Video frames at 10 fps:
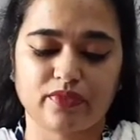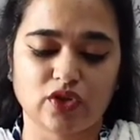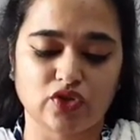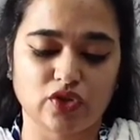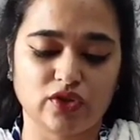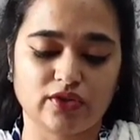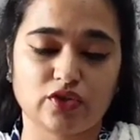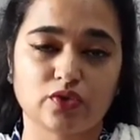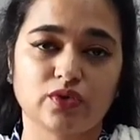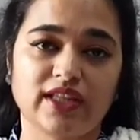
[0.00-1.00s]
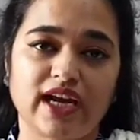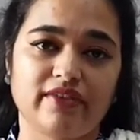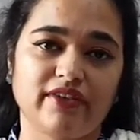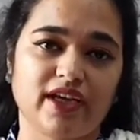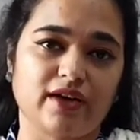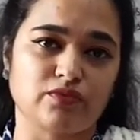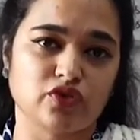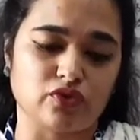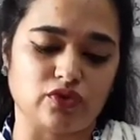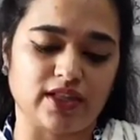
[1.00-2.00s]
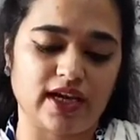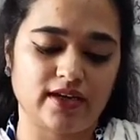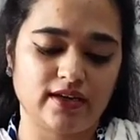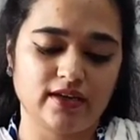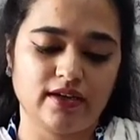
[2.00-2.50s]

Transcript: So through that we come to know that